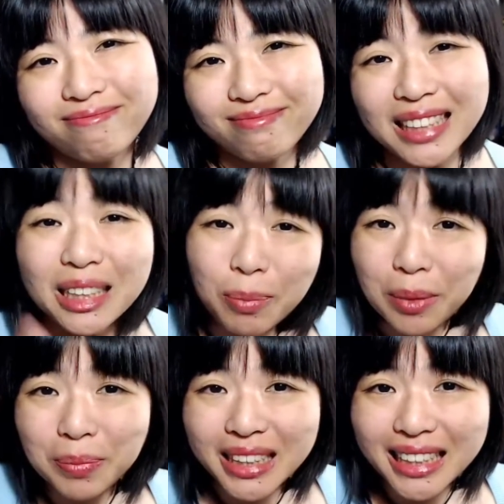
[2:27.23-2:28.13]
It's
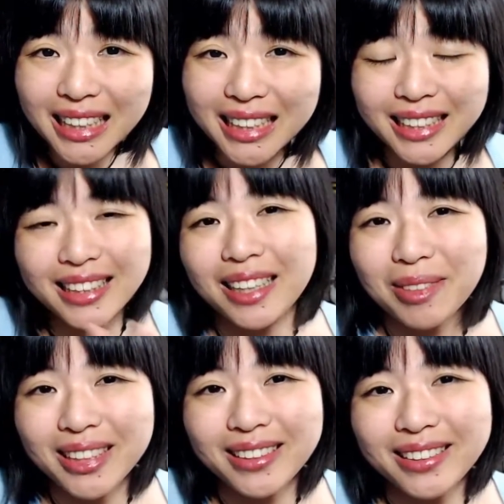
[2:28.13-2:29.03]
about business.
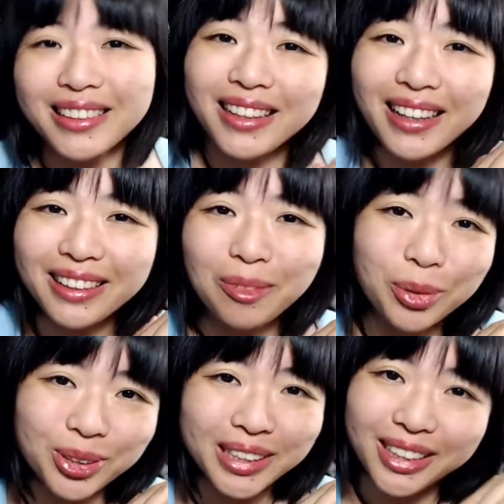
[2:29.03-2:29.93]
It's not the
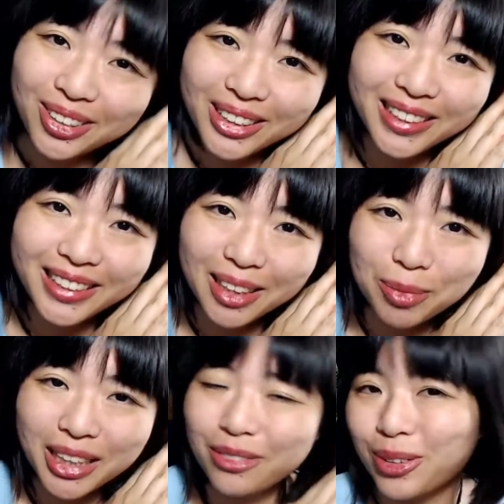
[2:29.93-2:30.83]
most interesting
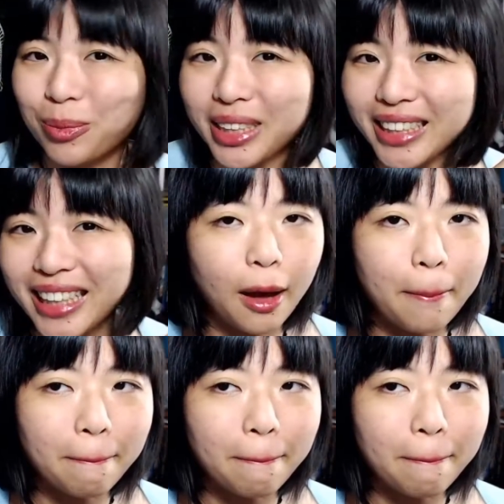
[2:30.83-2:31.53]
subject for me.